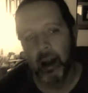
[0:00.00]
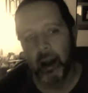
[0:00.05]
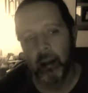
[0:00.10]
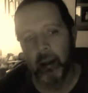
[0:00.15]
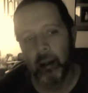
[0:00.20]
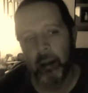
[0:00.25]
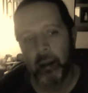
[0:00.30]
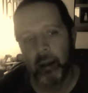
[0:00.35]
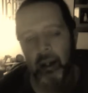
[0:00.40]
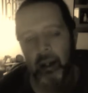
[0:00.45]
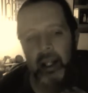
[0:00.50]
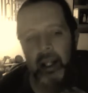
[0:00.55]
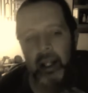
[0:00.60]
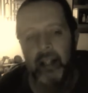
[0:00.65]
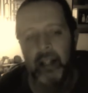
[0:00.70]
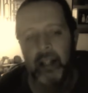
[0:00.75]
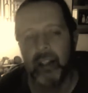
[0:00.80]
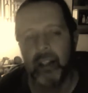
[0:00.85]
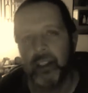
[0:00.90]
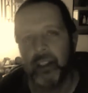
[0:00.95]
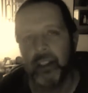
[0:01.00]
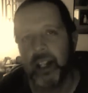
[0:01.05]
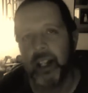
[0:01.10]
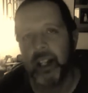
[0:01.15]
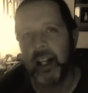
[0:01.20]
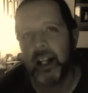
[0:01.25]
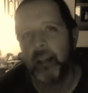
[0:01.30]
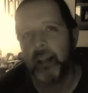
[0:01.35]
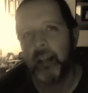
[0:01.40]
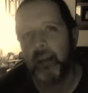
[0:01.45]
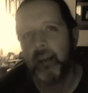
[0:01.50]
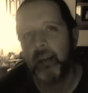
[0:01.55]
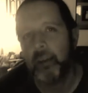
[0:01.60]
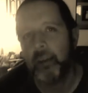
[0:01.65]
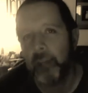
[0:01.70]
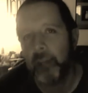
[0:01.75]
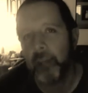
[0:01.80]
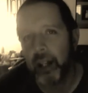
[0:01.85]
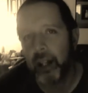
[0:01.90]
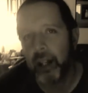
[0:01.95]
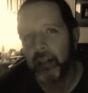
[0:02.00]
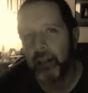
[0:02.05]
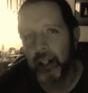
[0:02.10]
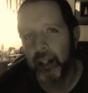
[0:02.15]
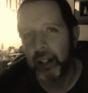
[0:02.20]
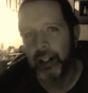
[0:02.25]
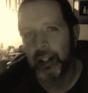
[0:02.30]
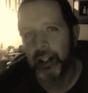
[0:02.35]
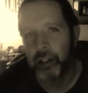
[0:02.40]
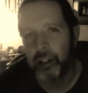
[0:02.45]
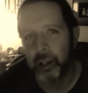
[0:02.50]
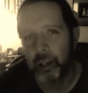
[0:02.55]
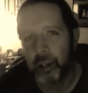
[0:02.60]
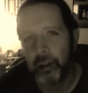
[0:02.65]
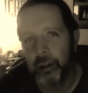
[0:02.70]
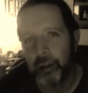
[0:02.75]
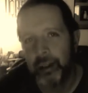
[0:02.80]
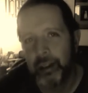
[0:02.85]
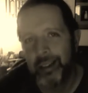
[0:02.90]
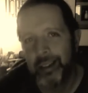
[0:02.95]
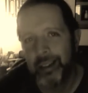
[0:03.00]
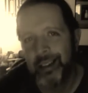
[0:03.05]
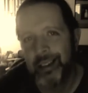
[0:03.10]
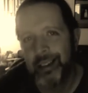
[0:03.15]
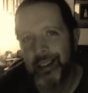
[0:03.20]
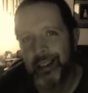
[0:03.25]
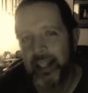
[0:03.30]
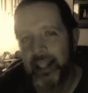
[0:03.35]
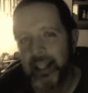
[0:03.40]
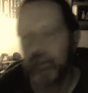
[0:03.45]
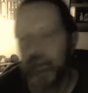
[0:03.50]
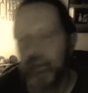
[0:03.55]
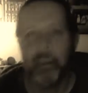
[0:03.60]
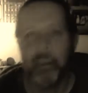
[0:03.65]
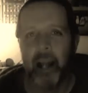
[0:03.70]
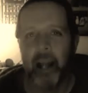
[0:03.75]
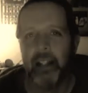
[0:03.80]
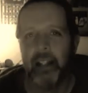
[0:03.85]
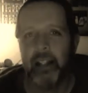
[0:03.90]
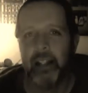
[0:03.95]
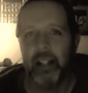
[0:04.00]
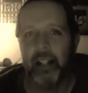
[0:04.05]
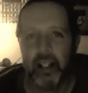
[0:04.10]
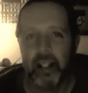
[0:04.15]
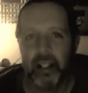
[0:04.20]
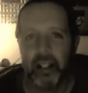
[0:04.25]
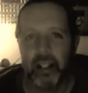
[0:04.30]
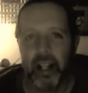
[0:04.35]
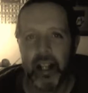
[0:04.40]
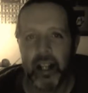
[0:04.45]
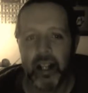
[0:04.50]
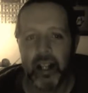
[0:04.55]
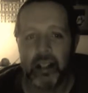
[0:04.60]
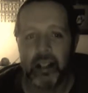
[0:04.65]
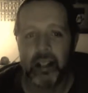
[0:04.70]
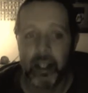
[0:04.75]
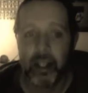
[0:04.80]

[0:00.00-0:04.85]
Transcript: But all I could tell you is that Eddie Murphy would not have done that joke, even back in the 1980s.